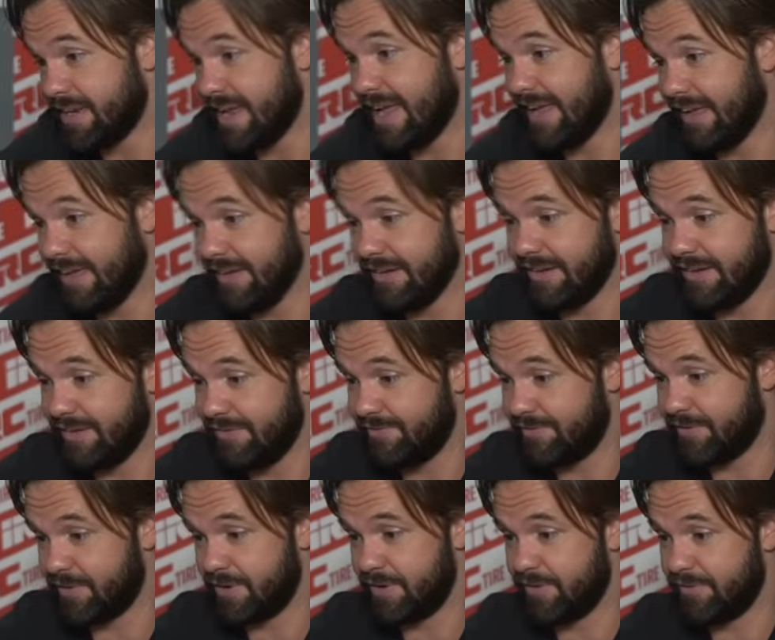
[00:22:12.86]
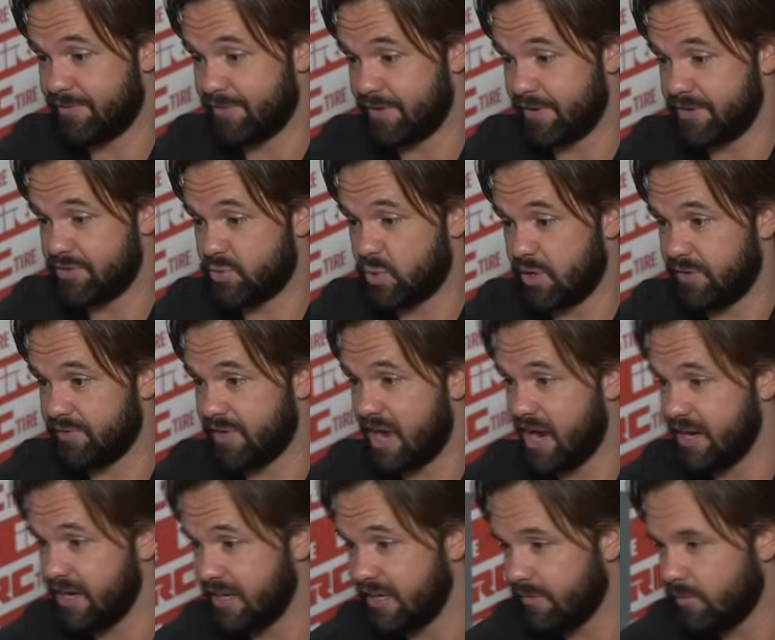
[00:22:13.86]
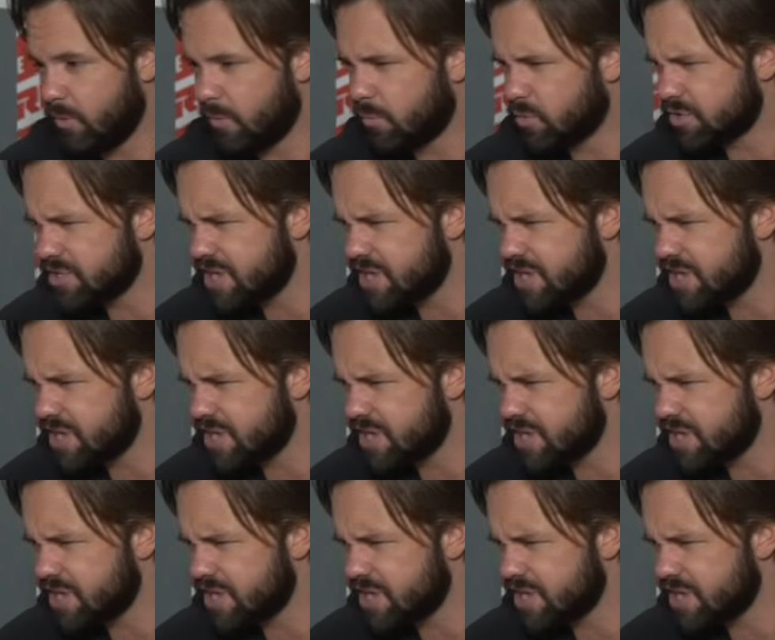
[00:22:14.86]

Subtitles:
dang good for a 1290. One more